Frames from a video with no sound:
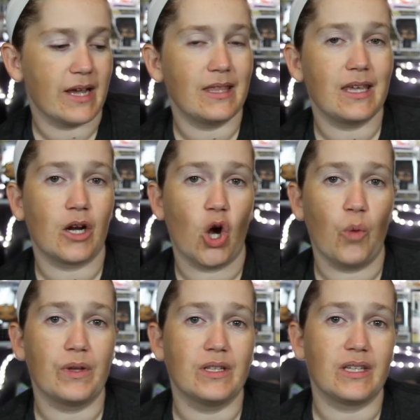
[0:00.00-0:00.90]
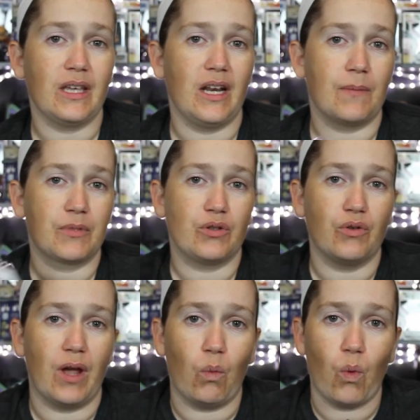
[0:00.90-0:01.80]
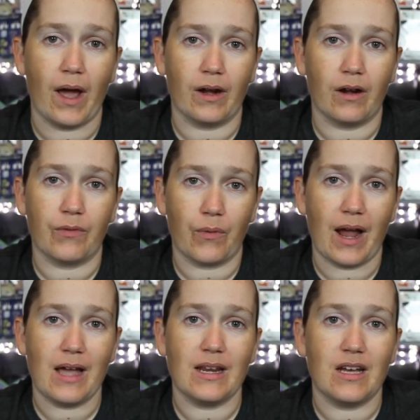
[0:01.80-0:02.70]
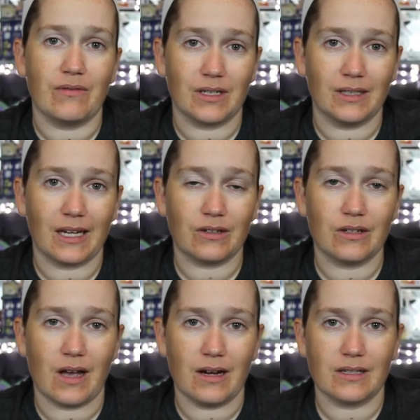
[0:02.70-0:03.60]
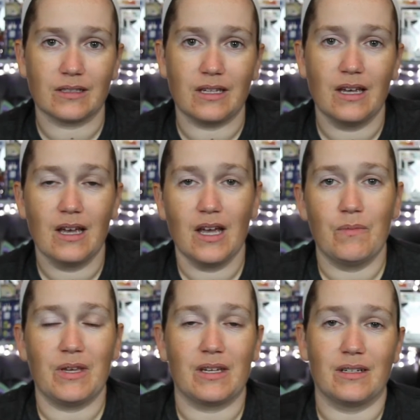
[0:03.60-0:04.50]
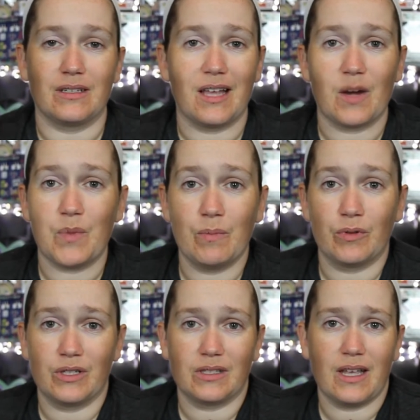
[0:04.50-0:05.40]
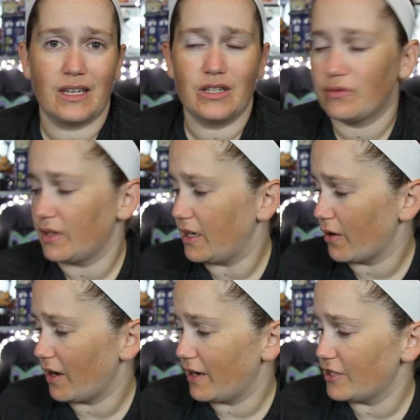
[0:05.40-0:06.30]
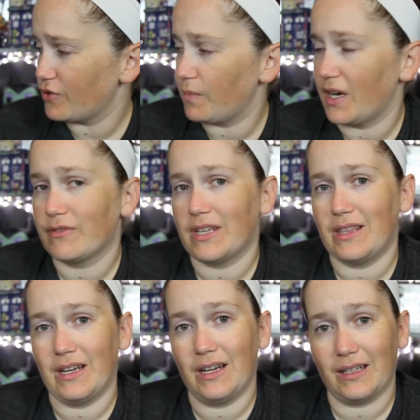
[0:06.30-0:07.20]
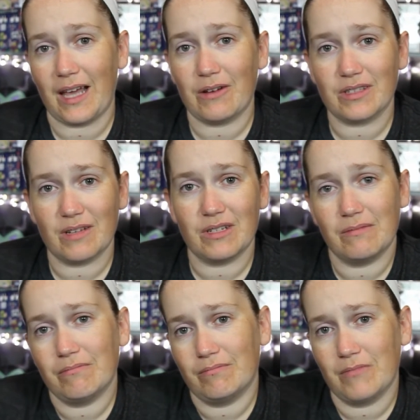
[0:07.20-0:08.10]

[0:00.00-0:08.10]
I think it opens it up to a wider variety of collectors, honestly, because a lot of people just like history or are history buffs, and then it allows them to